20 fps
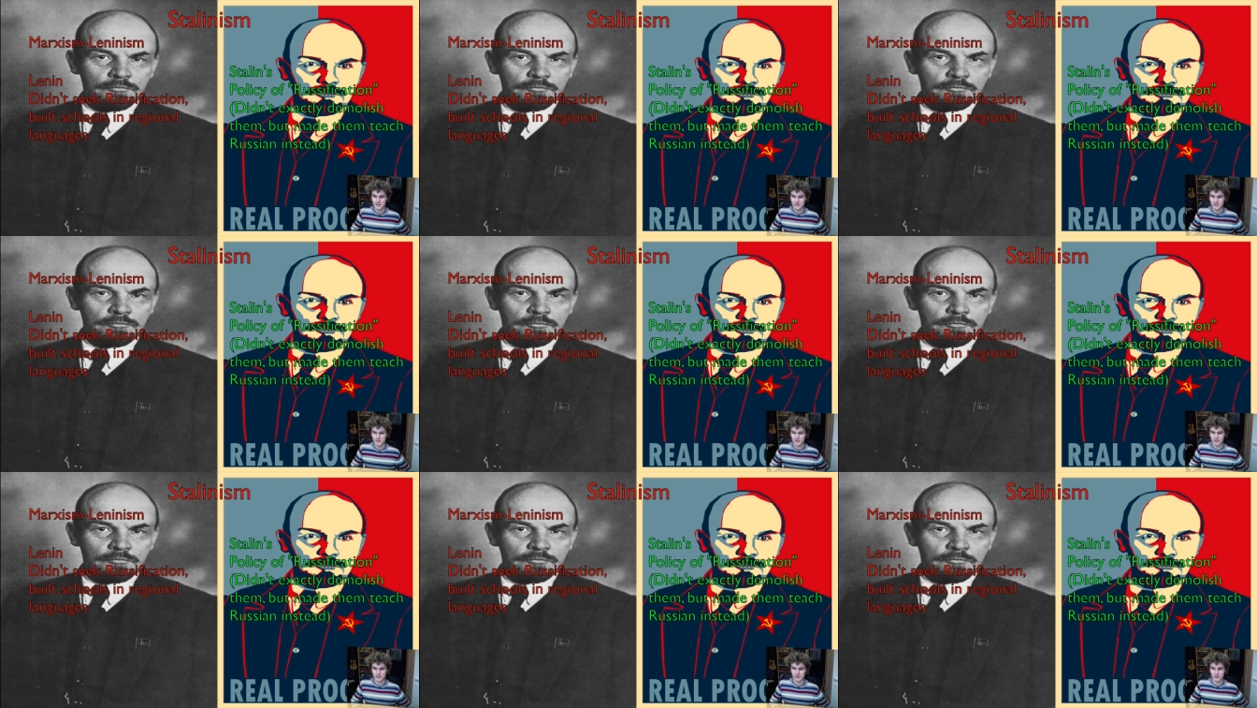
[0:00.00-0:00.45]

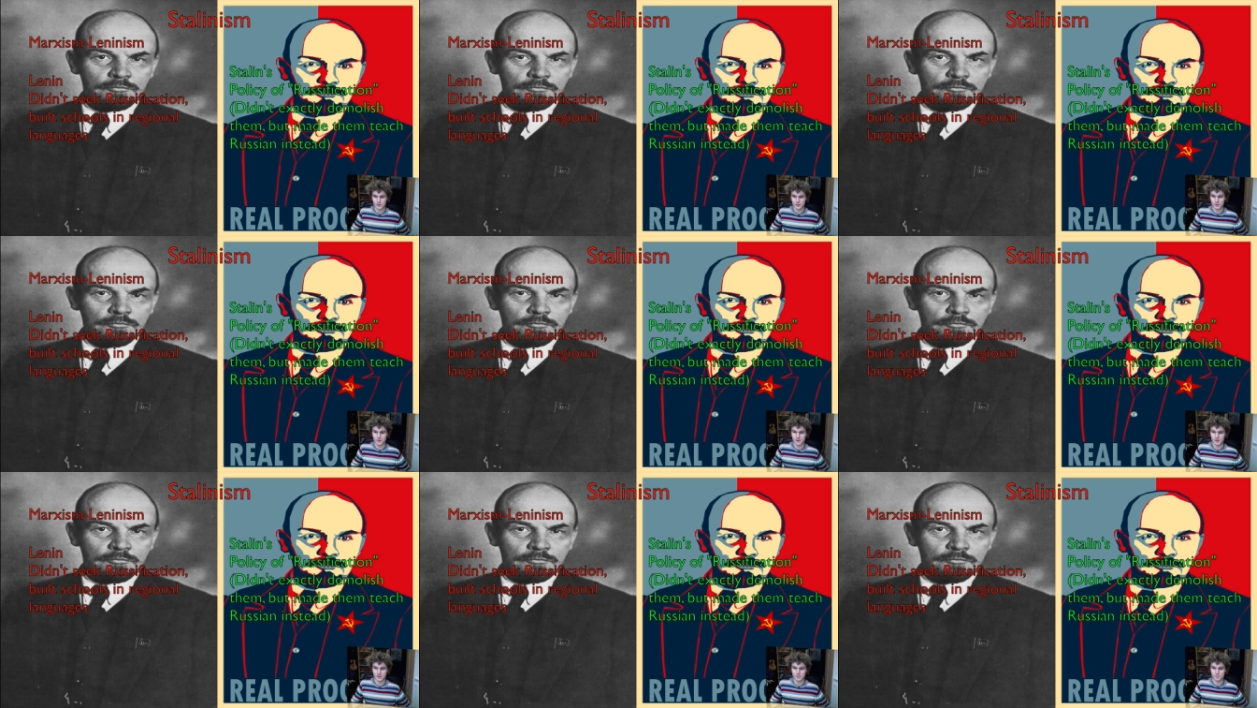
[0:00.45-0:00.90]

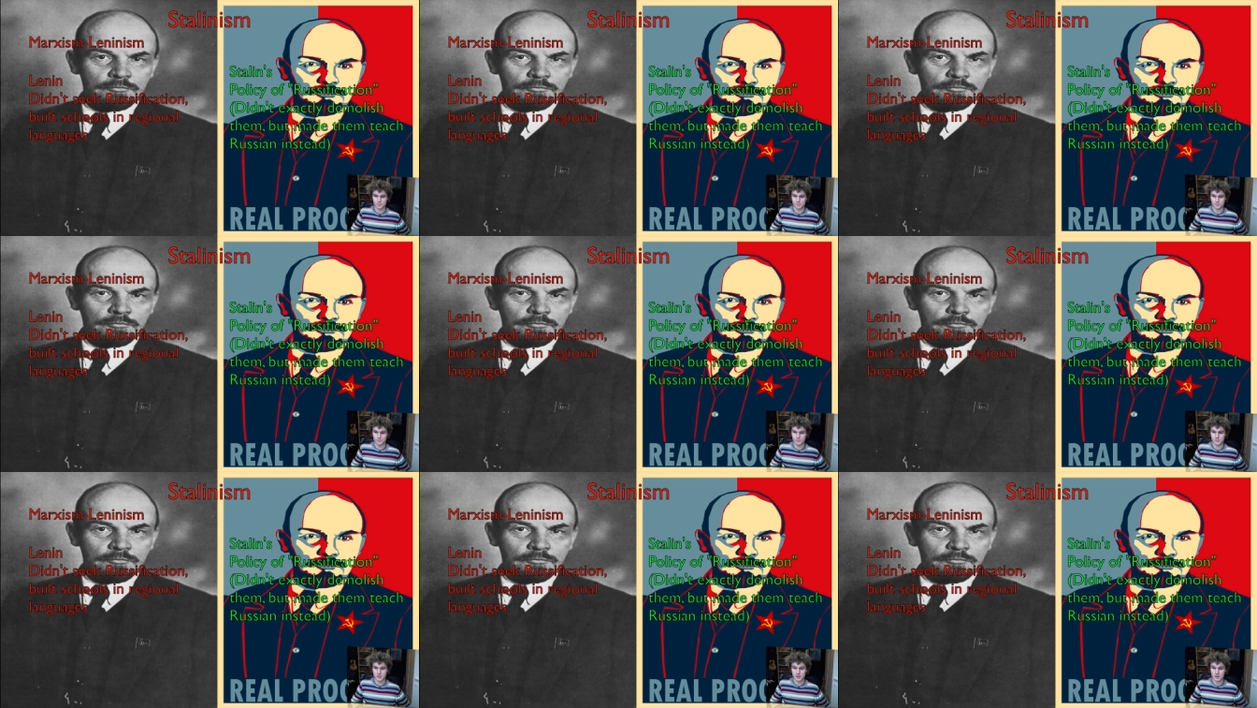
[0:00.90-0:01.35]

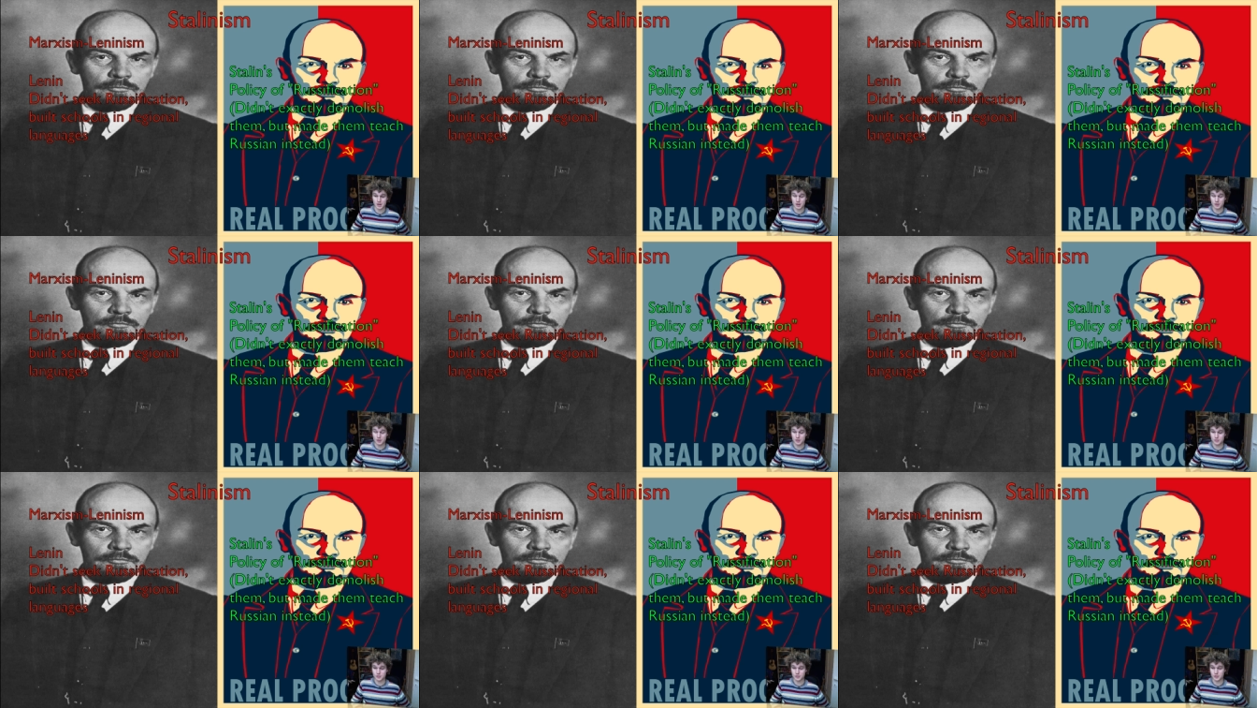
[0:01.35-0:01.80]
So,
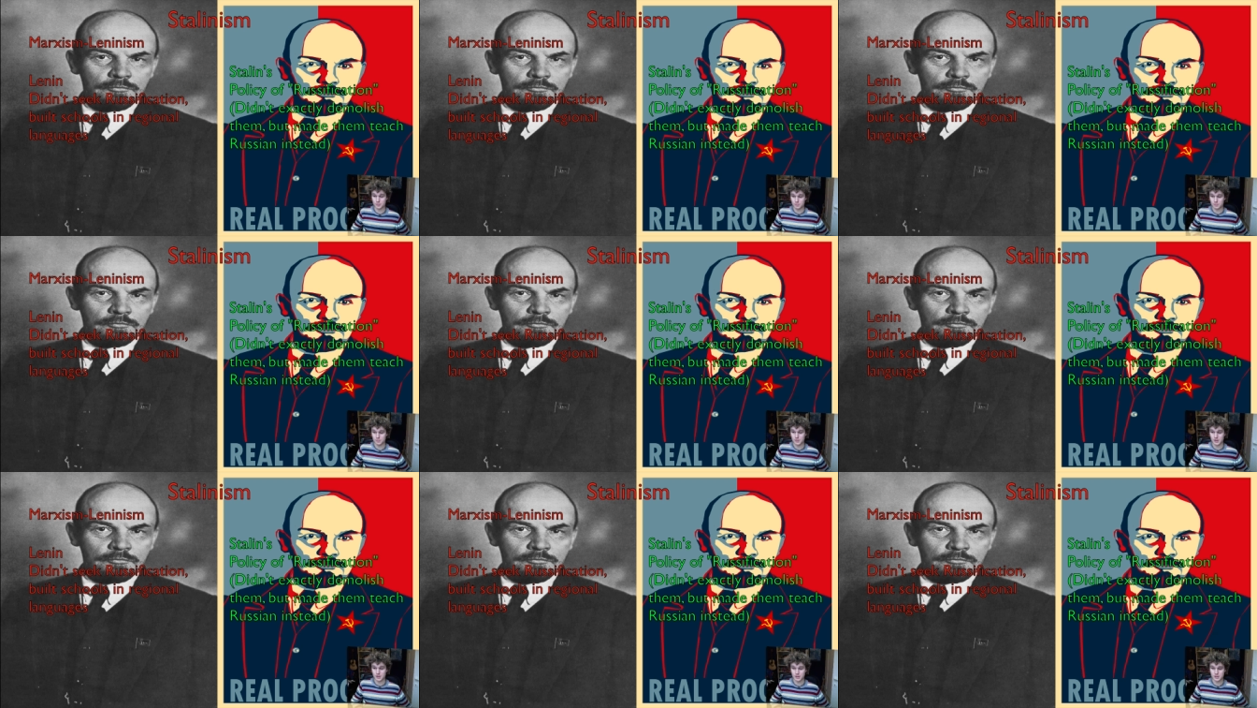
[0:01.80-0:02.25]

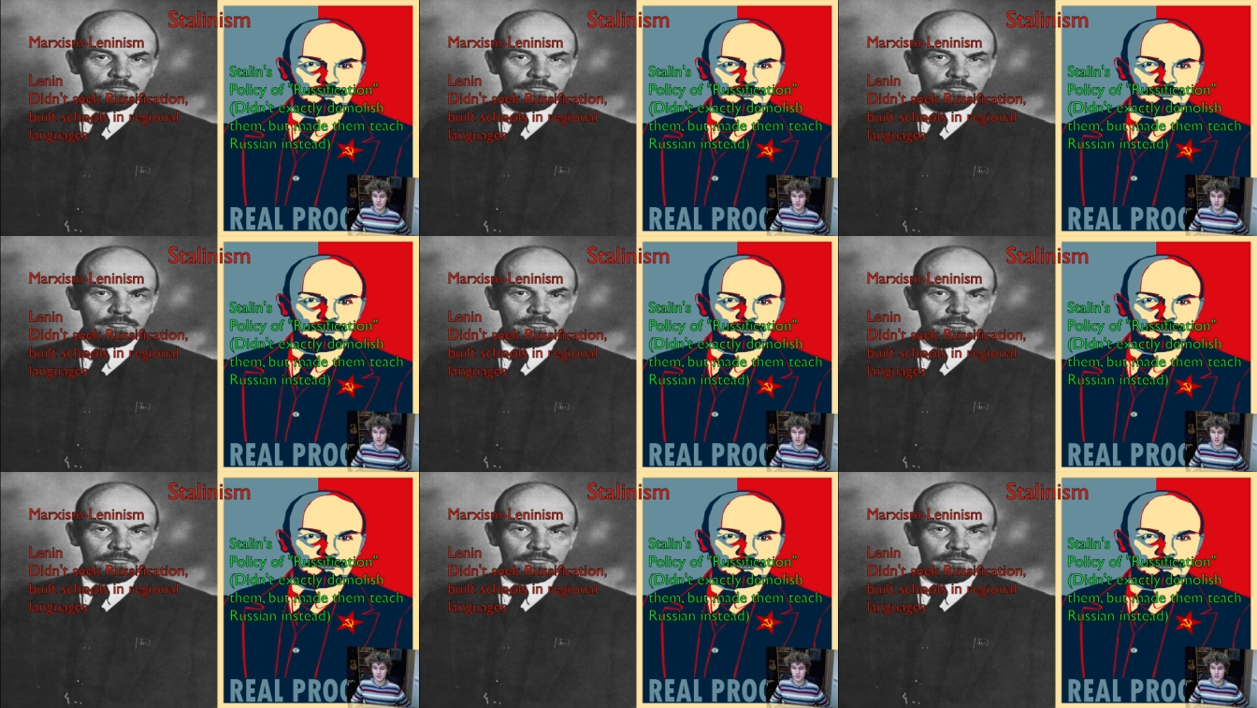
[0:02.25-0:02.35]
however,